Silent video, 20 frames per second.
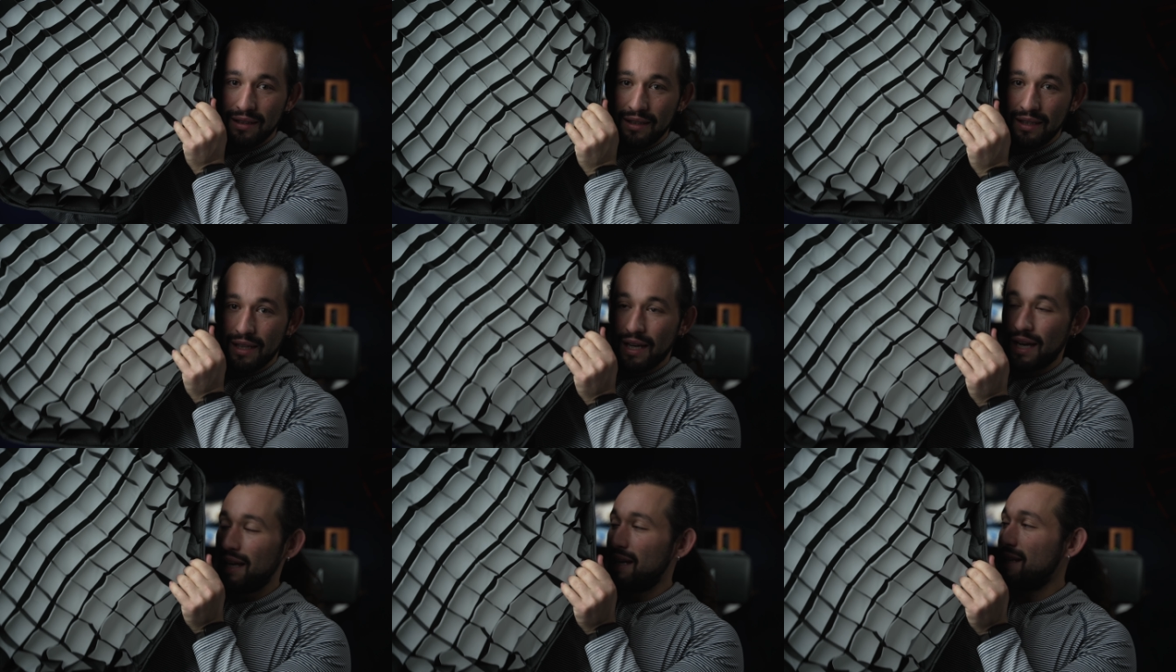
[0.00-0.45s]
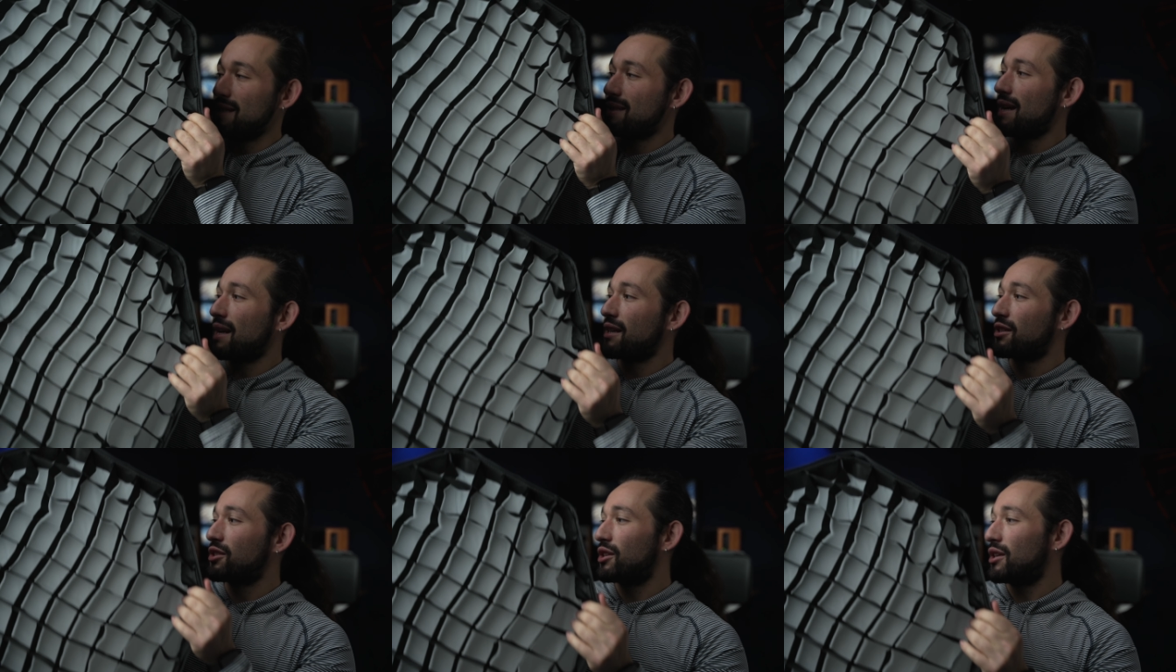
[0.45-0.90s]
Yeah,
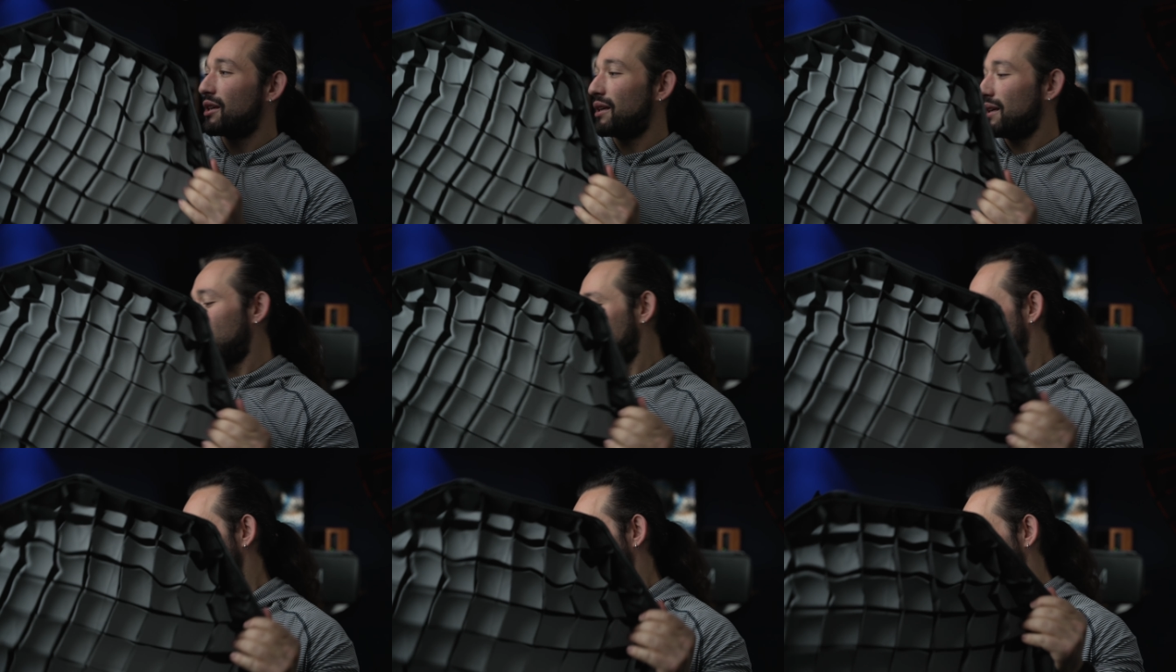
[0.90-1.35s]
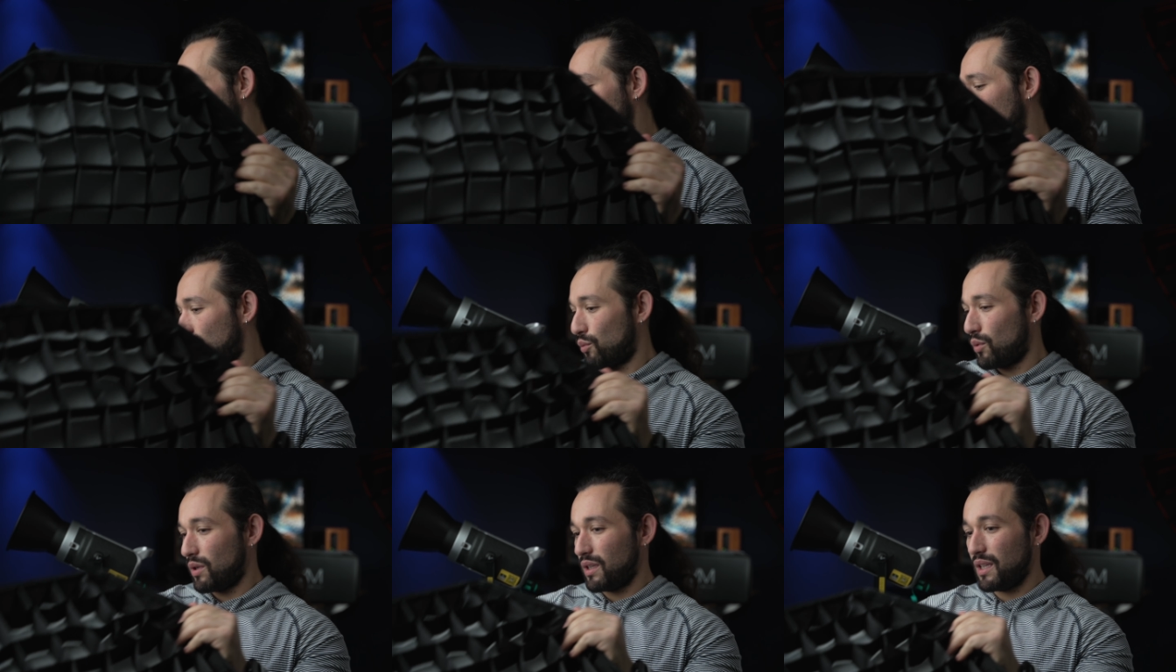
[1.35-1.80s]
it's actually
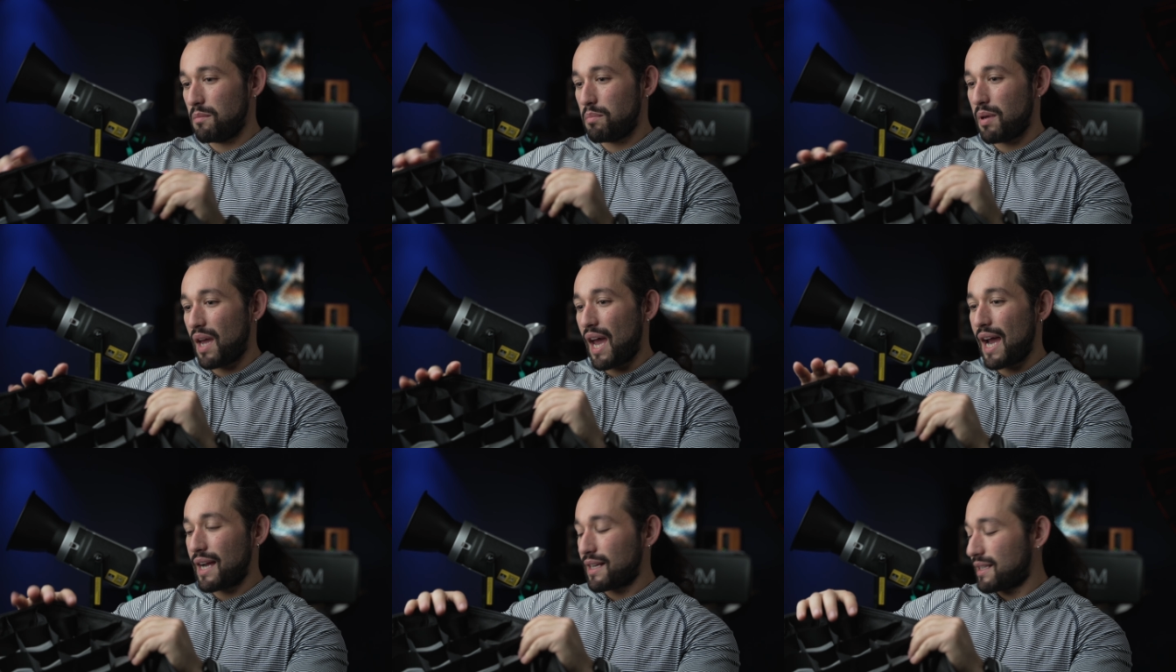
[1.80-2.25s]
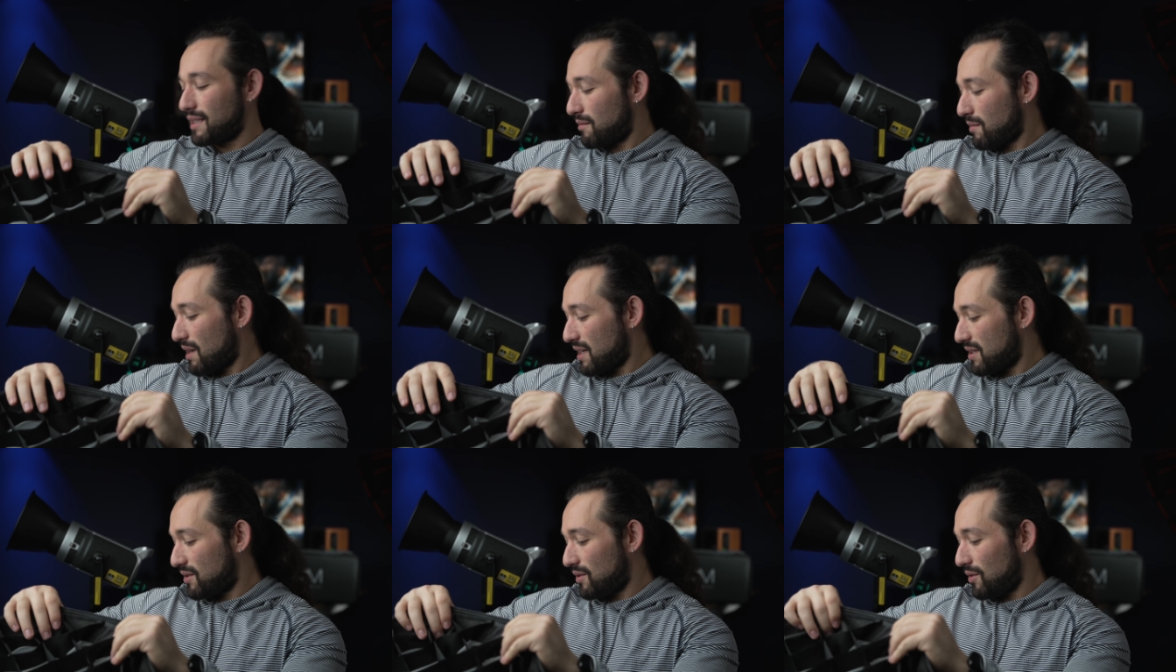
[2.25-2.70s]
really packed
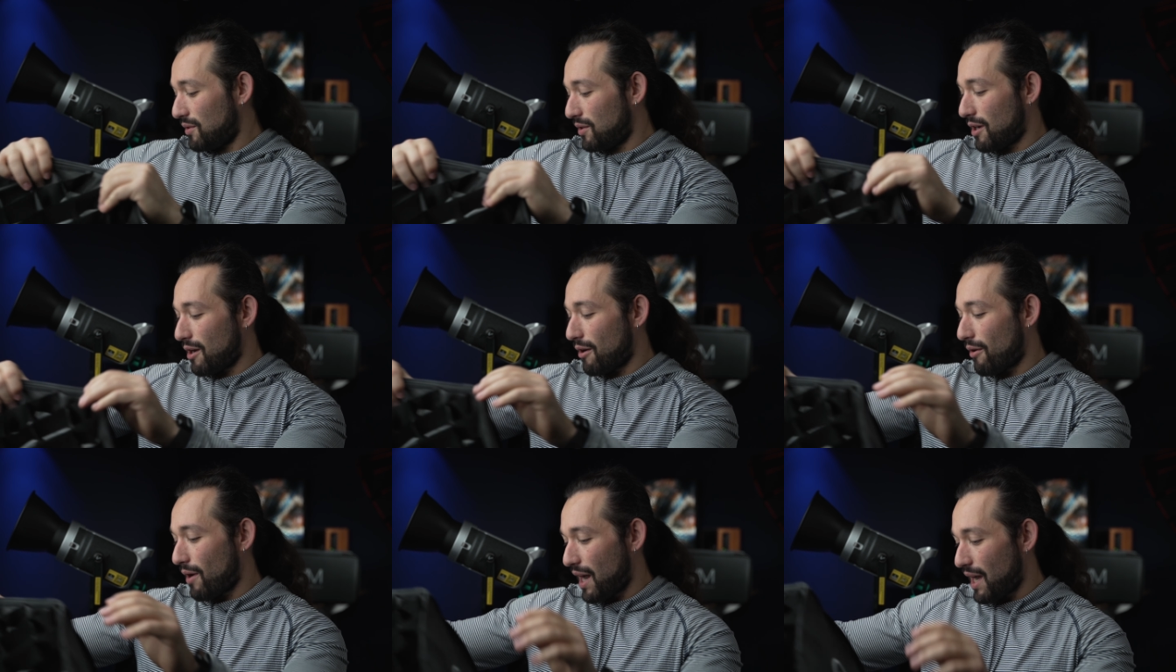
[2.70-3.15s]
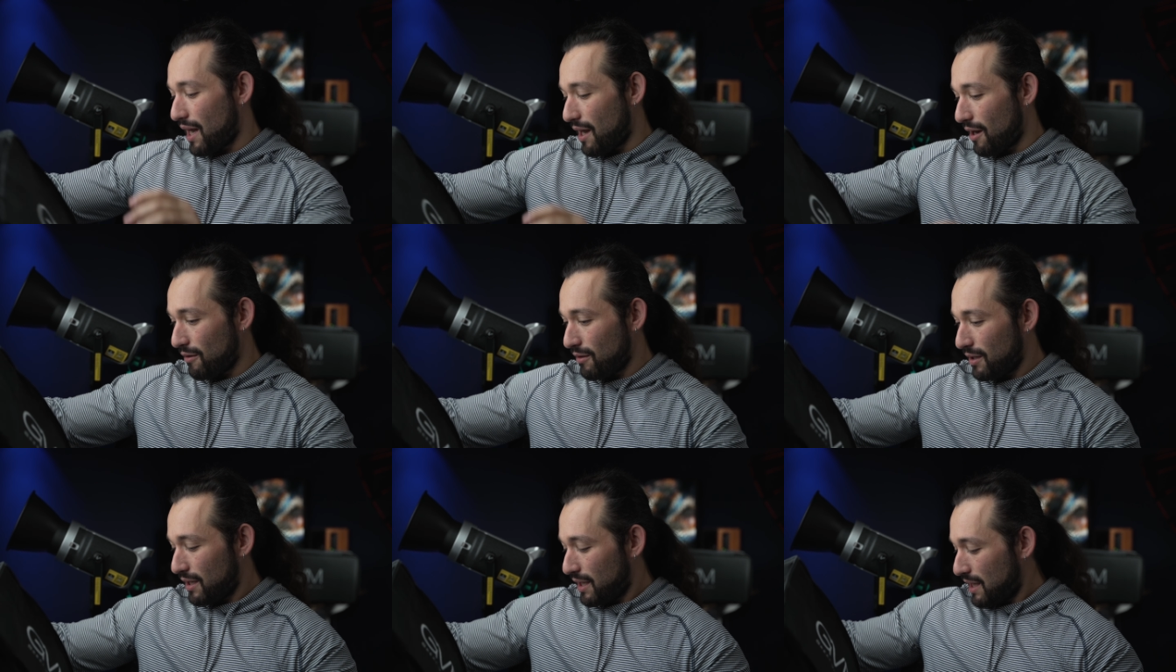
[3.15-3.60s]
in my studio right
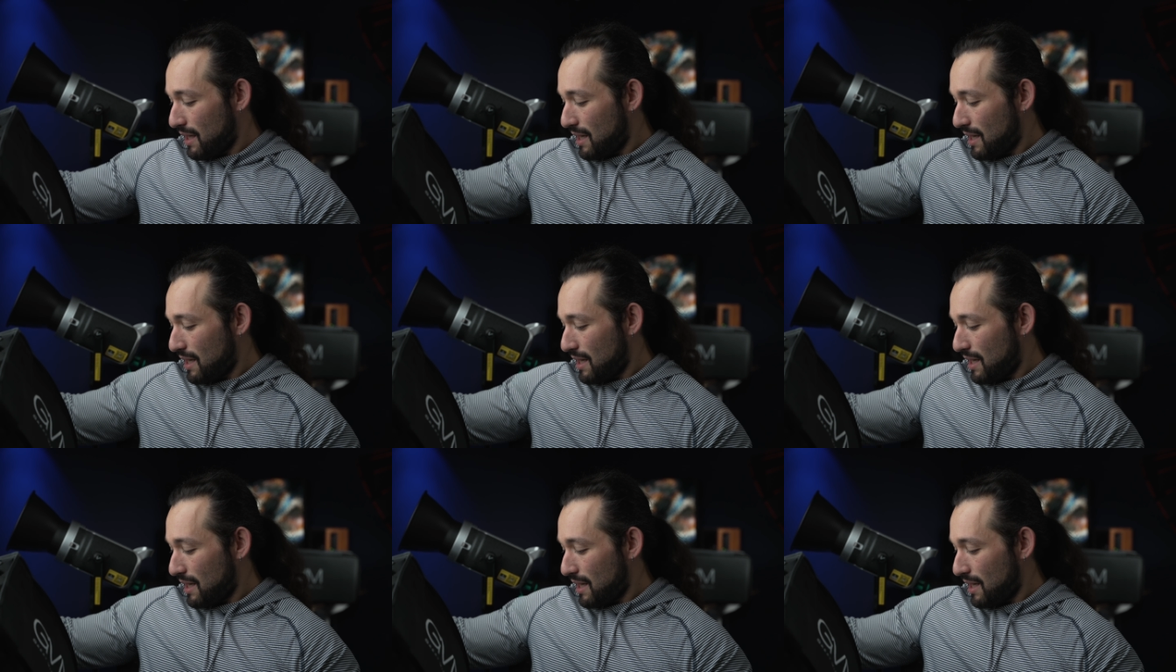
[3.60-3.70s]
now.